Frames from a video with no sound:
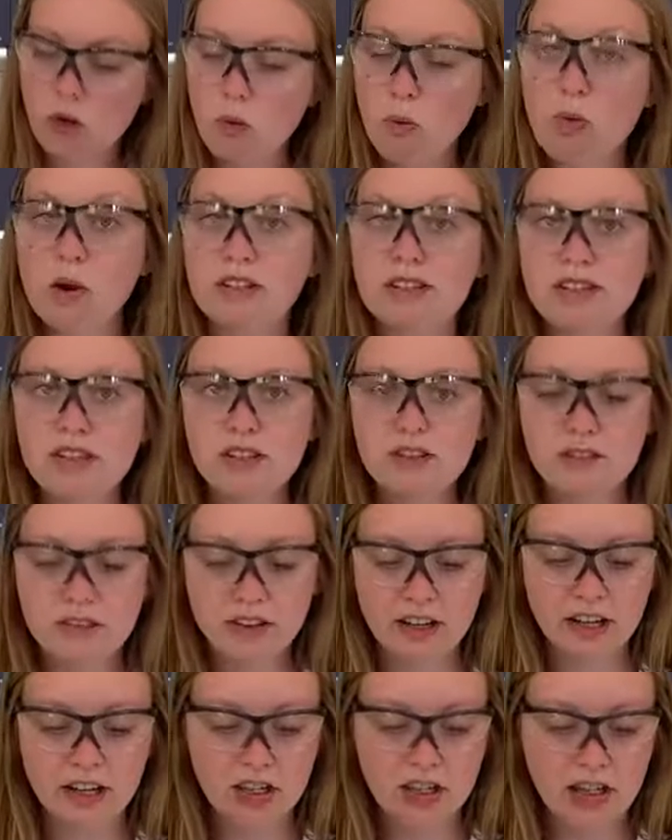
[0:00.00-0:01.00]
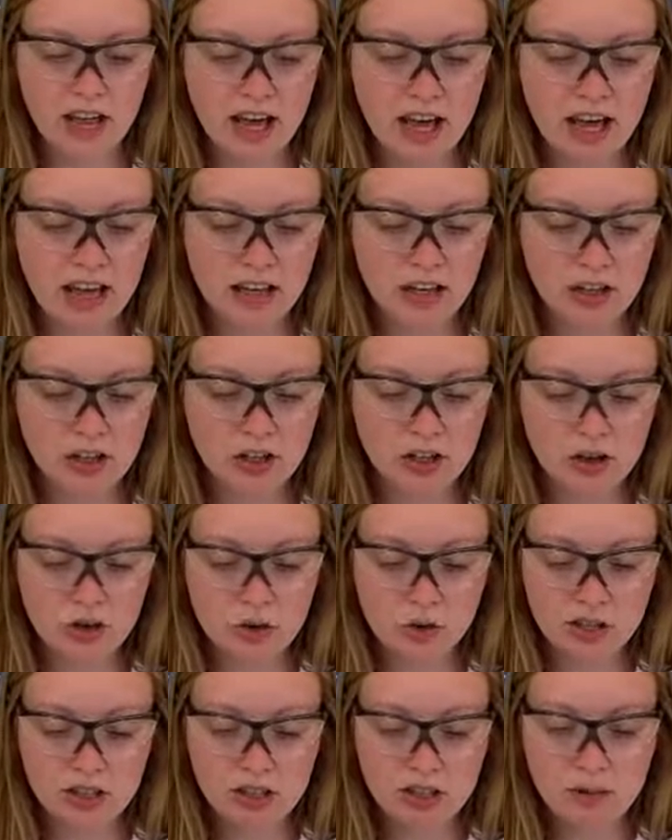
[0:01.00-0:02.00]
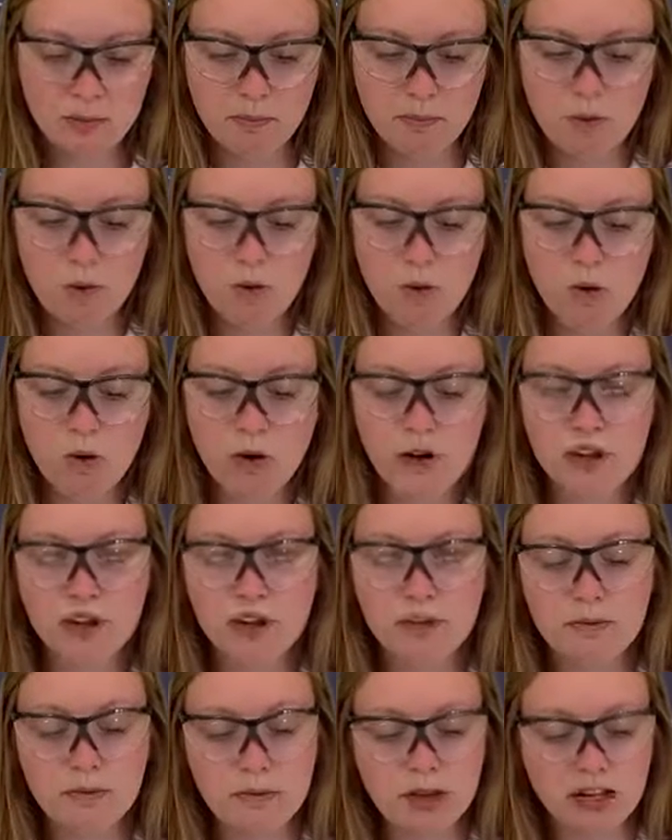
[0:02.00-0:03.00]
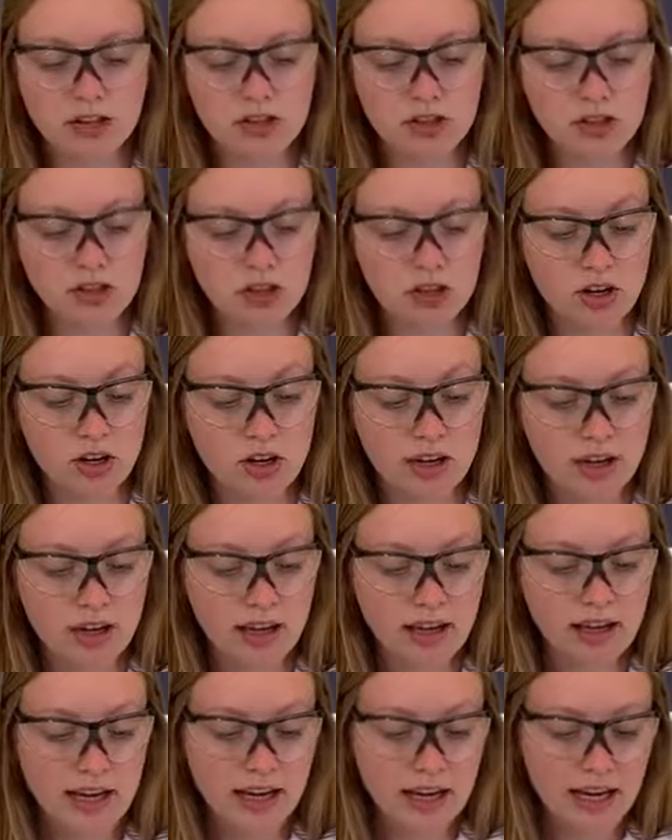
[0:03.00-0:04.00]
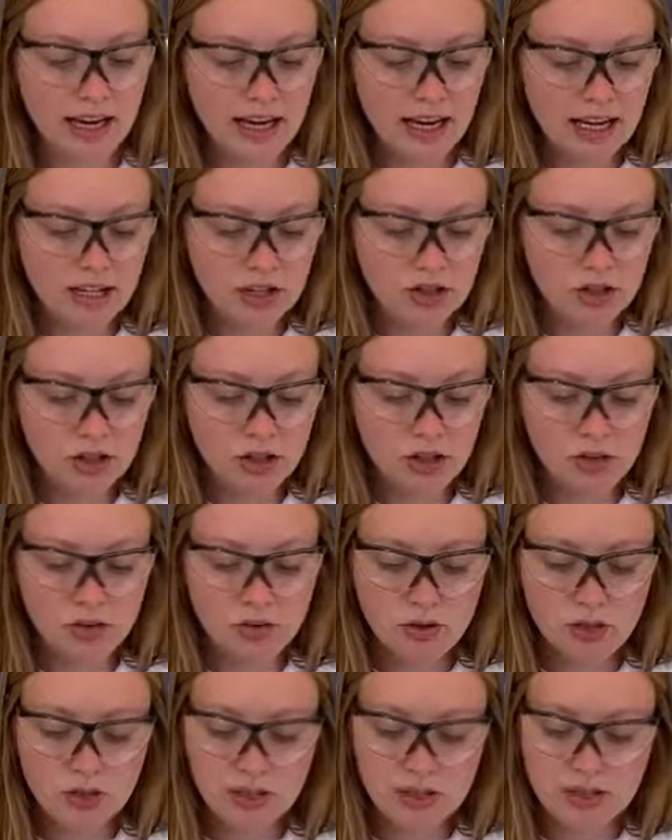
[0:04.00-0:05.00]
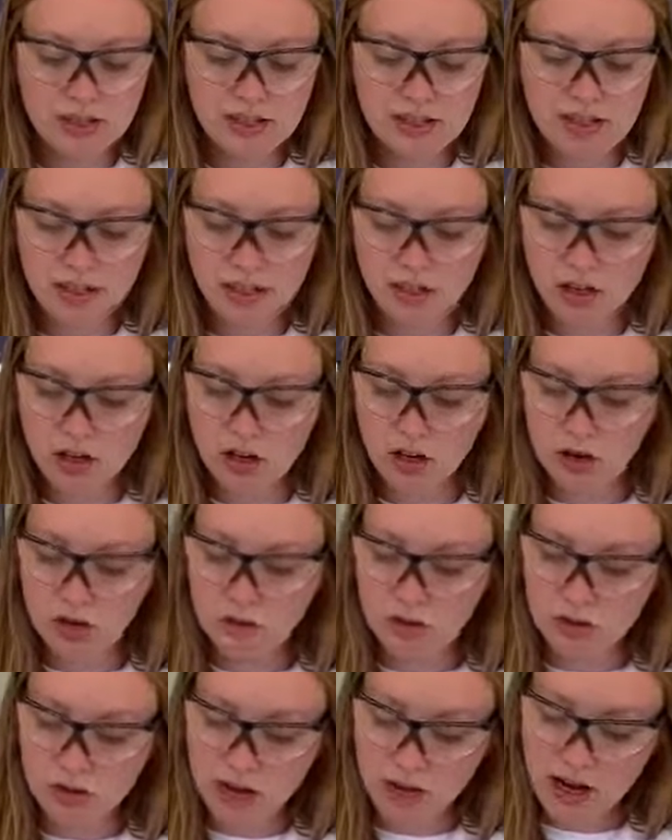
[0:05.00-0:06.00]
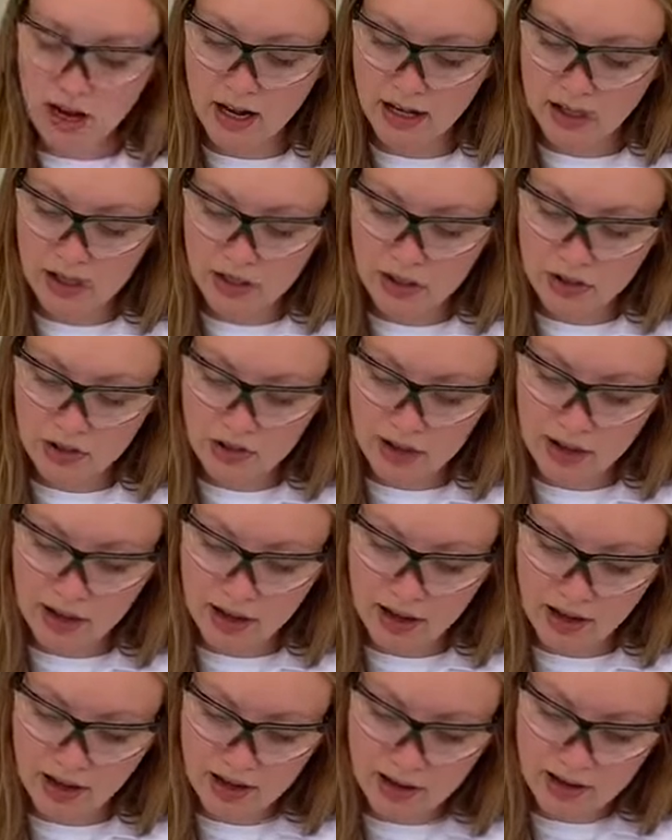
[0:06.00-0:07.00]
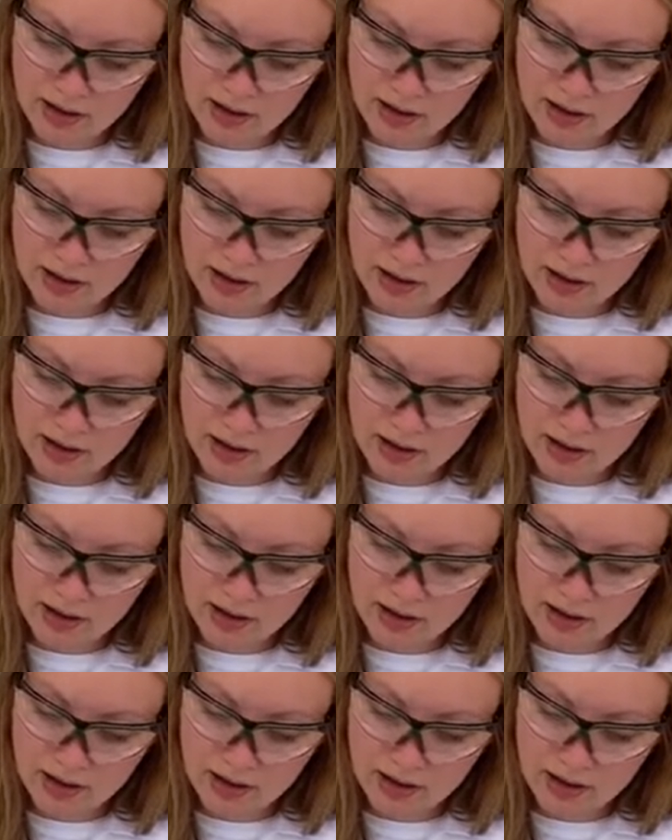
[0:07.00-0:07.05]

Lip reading: Once you finish that, you're going to pour your mixture into your silicone ice tray.